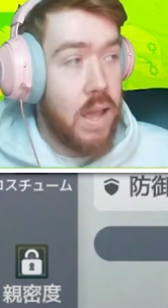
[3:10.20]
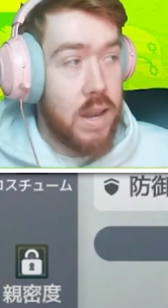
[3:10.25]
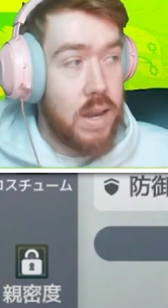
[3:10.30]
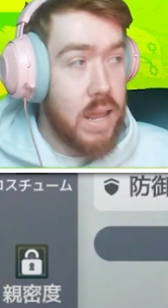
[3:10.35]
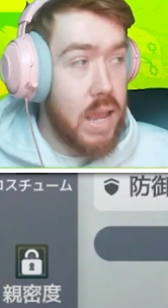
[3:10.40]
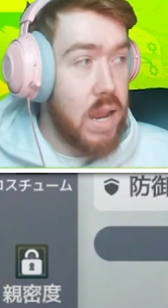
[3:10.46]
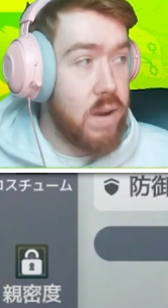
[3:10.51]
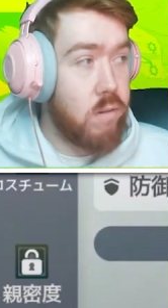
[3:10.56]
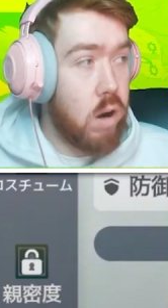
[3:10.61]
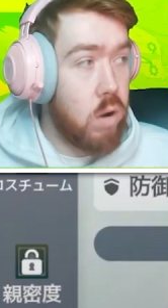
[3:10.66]
And
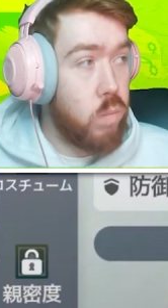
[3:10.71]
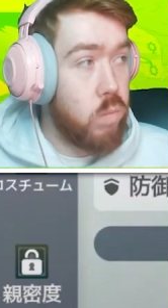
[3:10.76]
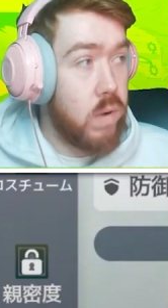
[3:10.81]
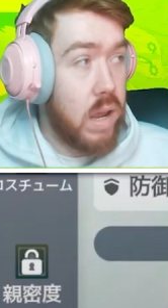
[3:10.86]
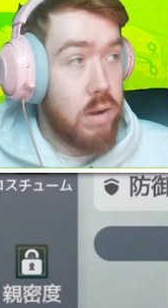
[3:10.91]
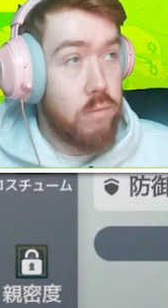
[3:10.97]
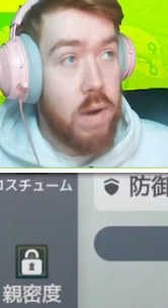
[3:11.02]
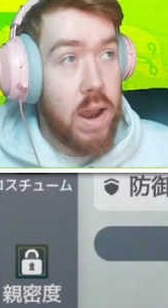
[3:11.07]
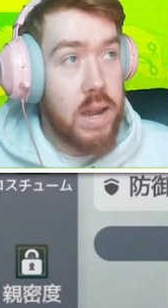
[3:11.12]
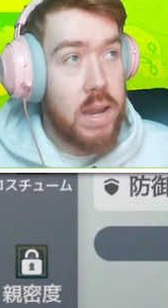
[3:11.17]
later on,
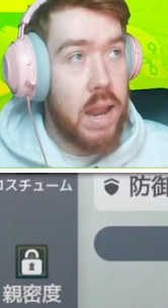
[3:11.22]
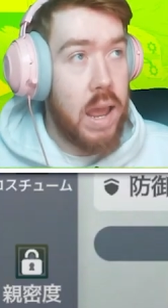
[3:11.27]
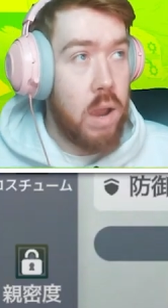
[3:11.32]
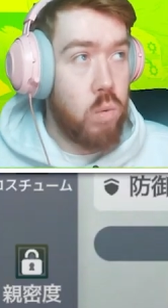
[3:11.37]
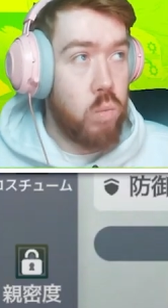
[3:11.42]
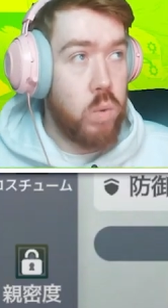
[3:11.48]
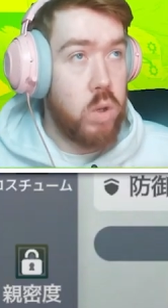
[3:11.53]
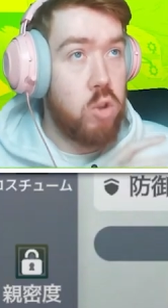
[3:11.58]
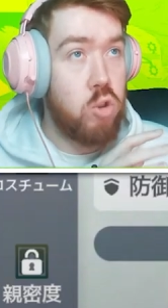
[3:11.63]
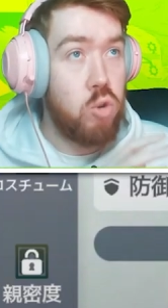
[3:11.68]
like right
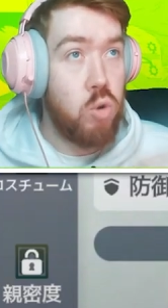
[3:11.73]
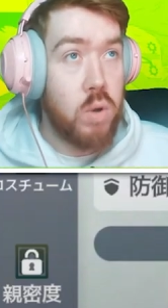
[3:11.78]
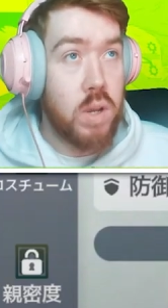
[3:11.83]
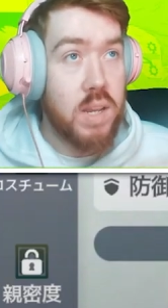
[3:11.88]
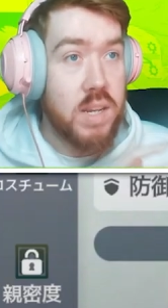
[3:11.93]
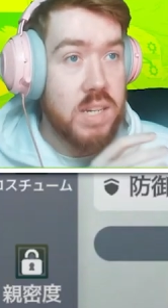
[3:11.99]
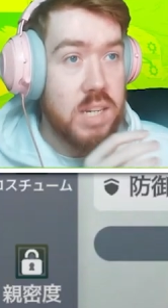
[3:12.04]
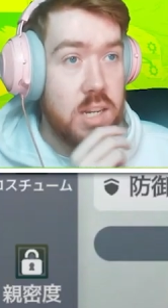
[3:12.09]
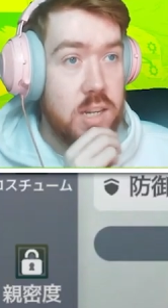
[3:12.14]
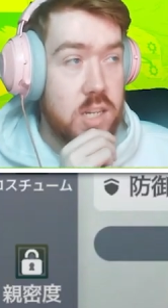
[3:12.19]
now, we do get
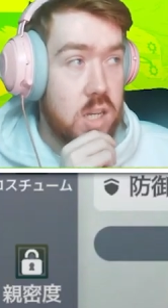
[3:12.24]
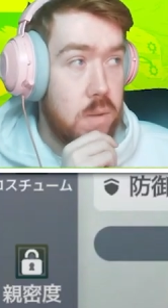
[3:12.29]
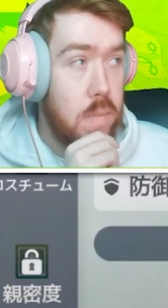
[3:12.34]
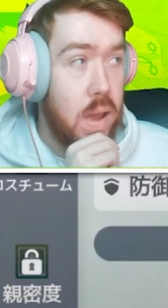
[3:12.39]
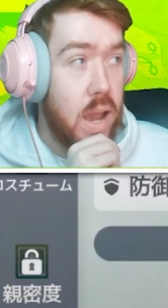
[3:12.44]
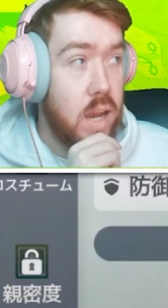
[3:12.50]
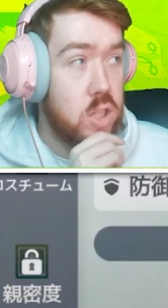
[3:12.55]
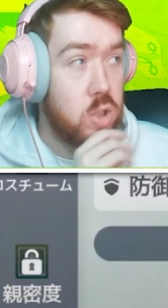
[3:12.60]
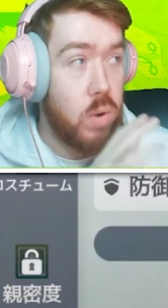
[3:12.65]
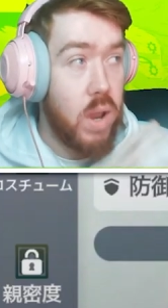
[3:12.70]
to see some
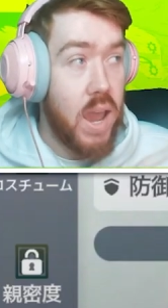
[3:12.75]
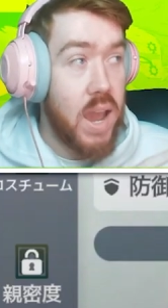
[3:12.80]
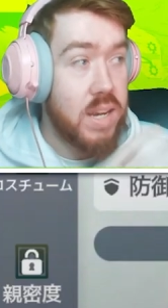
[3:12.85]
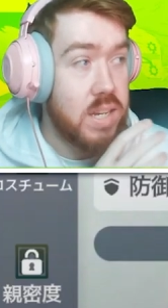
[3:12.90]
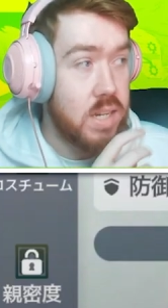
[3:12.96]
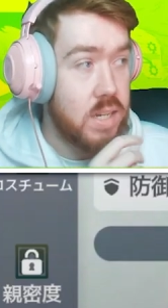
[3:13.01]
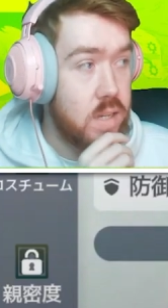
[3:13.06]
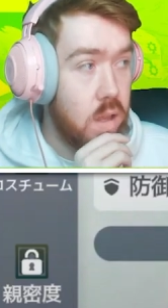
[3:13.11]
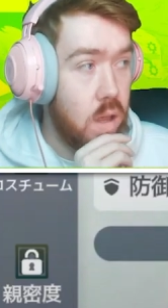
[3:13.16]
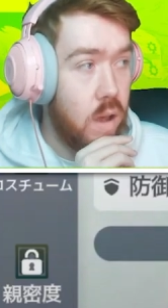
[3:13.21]
actual
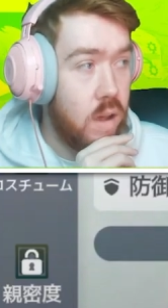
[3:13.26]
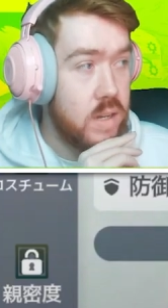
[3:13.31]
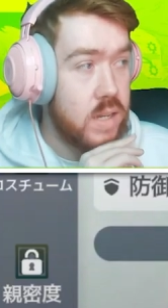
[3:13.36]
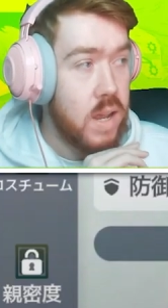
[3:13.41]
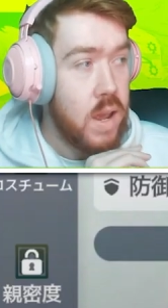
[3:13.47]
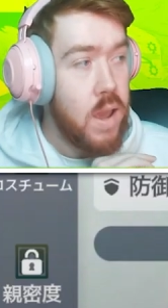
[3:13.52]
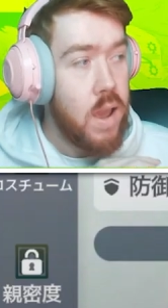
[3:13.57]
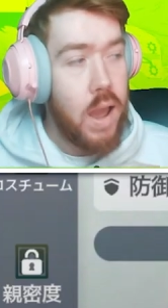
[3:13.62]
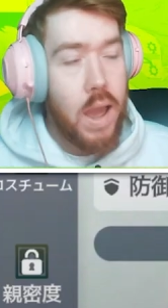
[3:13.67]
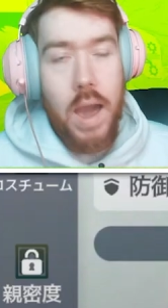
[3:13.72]

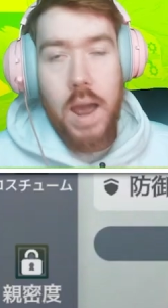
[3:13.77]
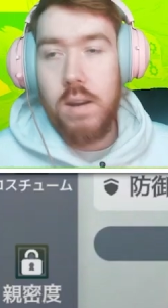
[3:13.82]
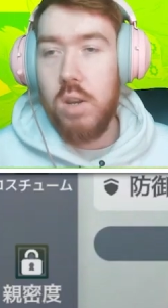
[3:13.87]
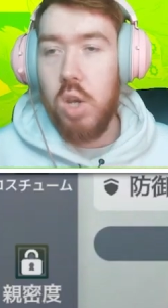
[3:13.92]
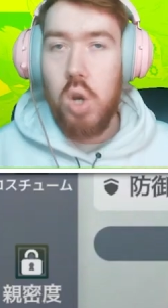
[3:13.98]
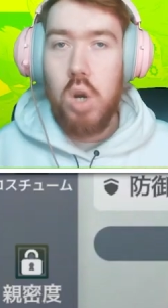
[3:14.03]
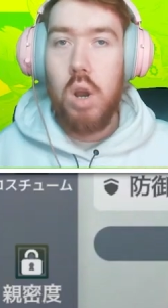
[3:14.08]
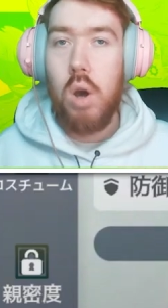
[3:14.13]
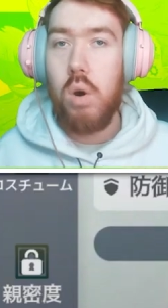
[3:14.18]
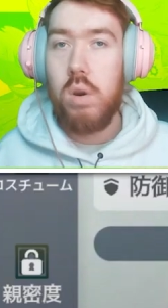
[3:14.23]
SSRs. And
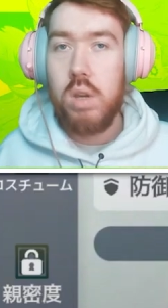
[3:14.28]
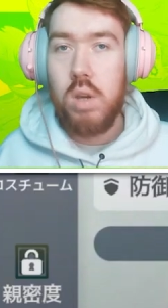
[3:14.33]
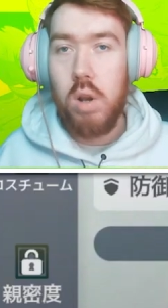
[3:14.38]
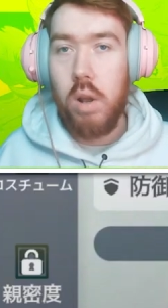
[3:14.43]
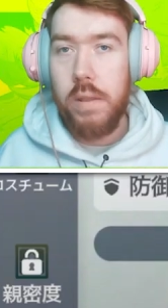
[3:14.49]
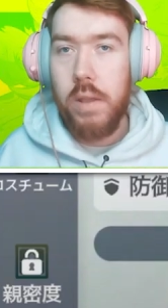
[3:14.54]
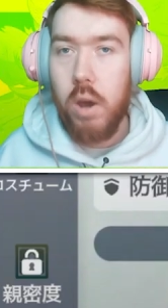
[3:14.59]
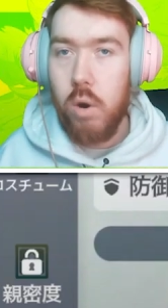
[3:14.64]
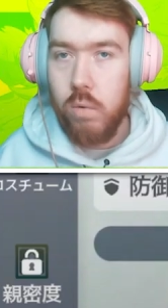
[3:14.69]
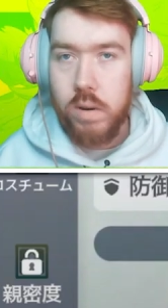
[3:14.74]
you lot
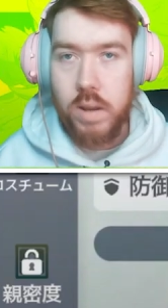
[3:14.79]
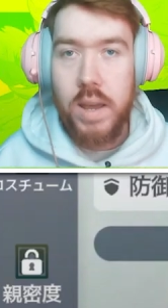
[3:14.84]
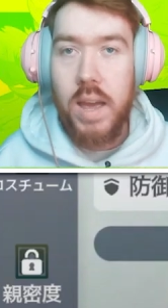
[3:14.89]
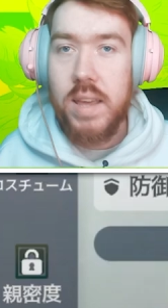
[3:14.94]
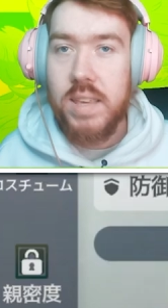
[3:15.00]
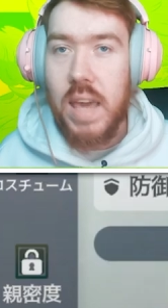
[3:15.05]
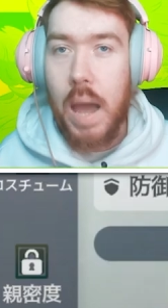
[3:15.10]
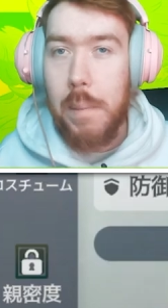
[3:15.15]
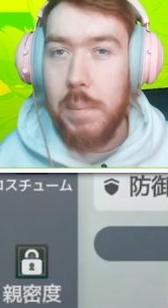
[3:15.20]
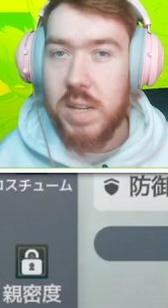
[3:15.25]
know
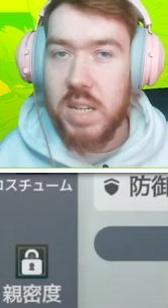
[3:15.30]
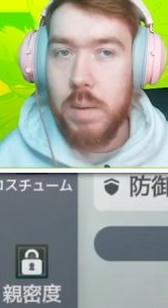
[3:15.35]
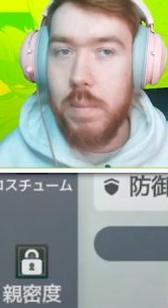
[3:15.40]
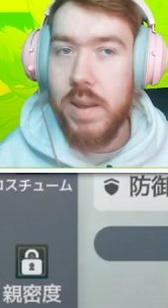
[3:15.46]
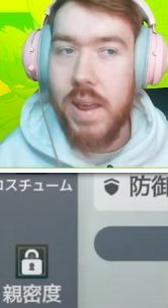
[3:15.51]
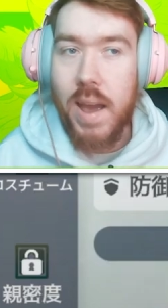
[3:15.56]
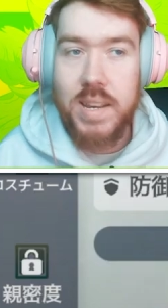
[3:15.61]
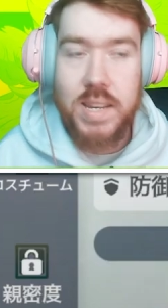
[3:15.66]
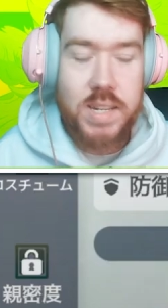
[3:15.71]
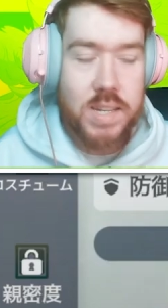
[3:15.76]
Yami's gonna
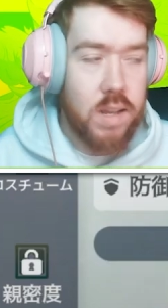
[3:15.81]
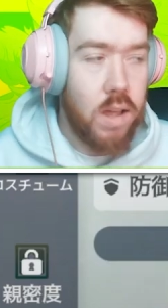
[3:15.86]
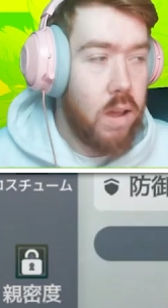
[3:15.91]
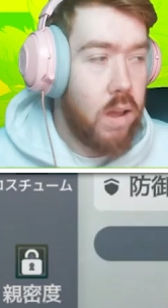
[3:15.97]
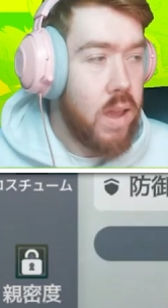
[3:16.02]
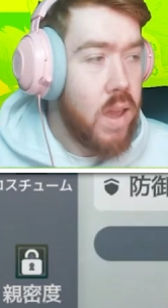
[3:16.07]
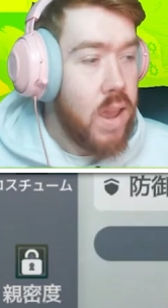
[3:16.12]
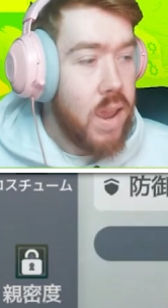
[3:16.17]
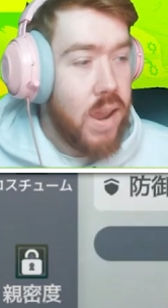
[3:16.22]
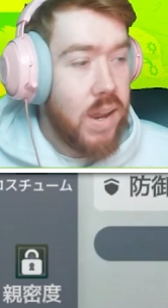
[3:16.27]
be an
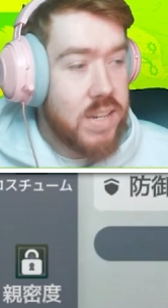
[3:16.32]
SSR.